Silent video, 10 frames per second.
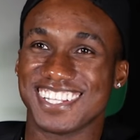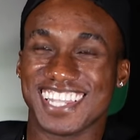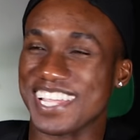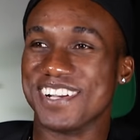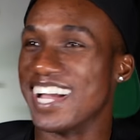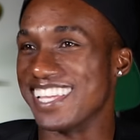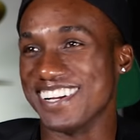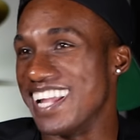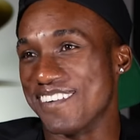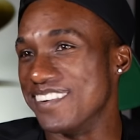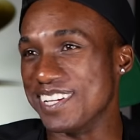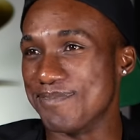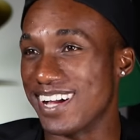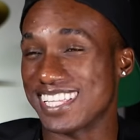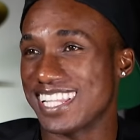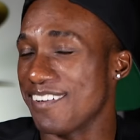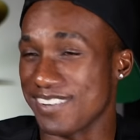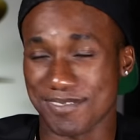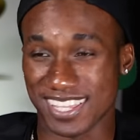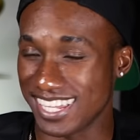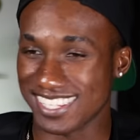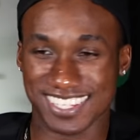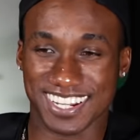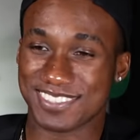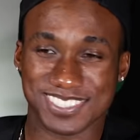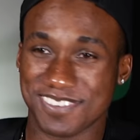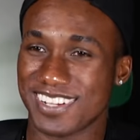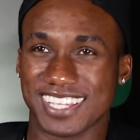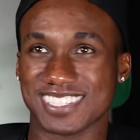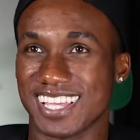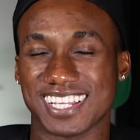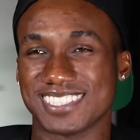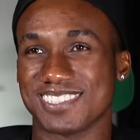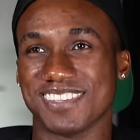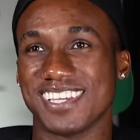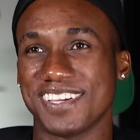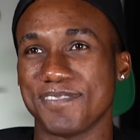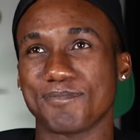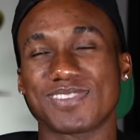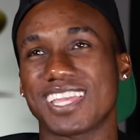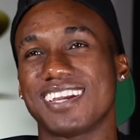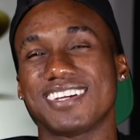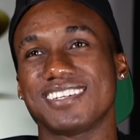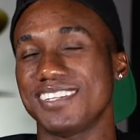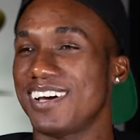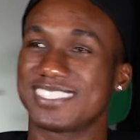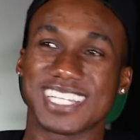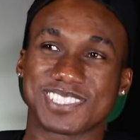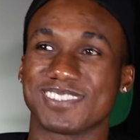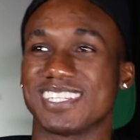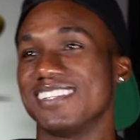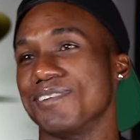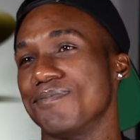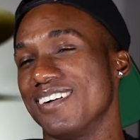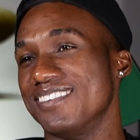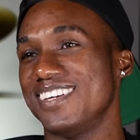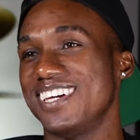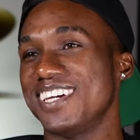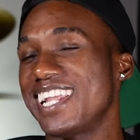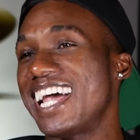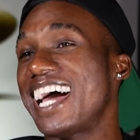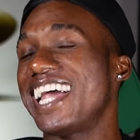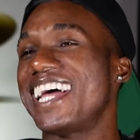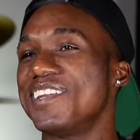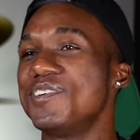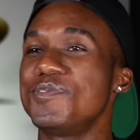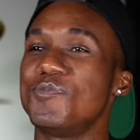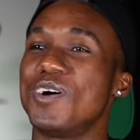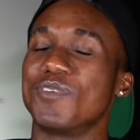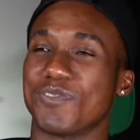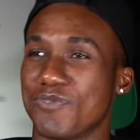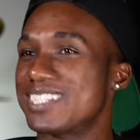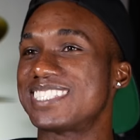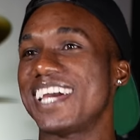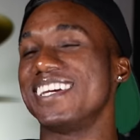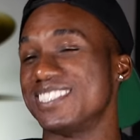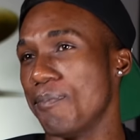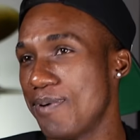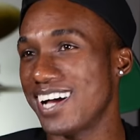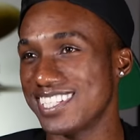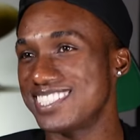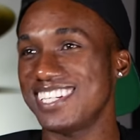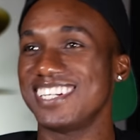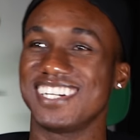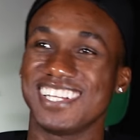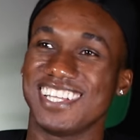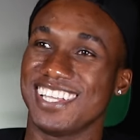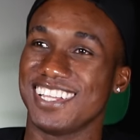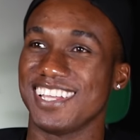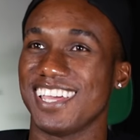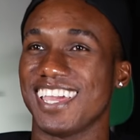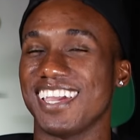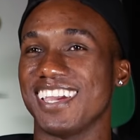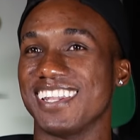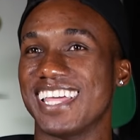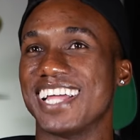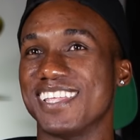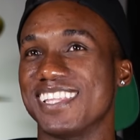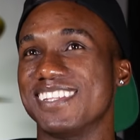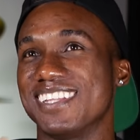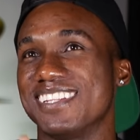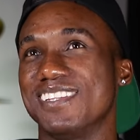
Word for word: like you're not you're not really about the life. And I'm like, you're absolutely right. He's like, so then, you know, I texted and I was like, look, bro. And and I and I knew what would fix that is an apology. And that and the the,